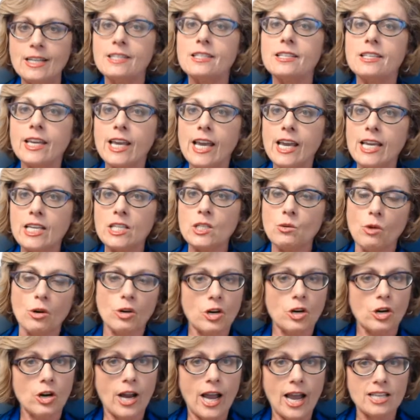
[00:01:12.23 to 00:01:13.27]
the
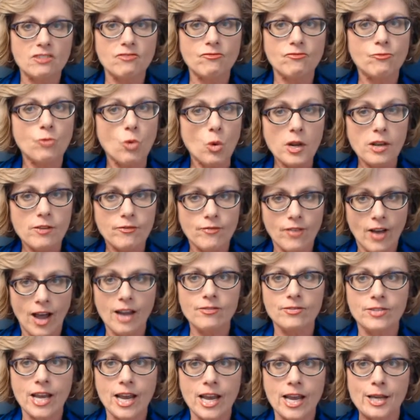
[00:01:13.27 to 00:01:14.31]
caseworker has
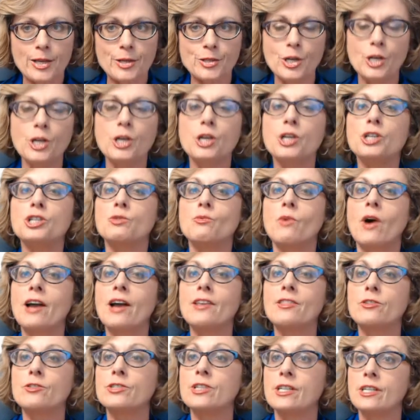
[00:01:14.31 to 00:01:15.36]
45 days to
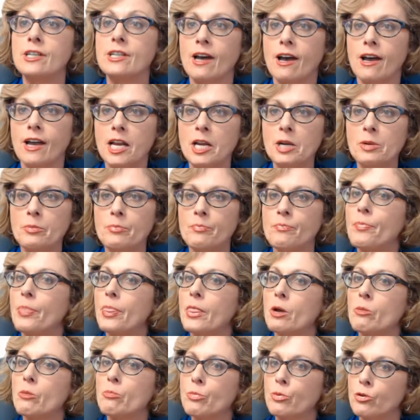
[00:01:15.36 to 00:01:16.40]
either deny,
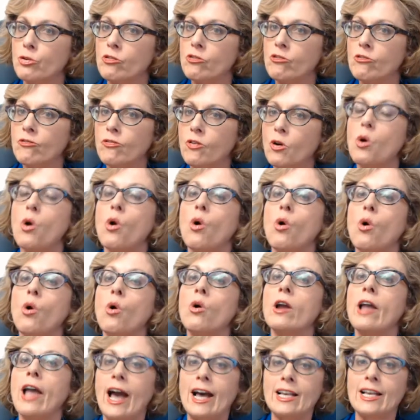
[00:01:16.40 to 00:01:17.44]
approve,
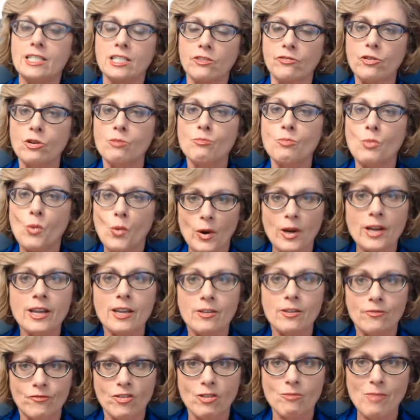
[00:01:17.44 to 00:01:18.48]
or ask for more
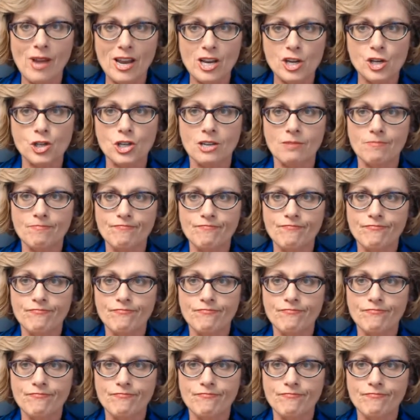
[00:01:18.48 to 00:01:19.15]
information.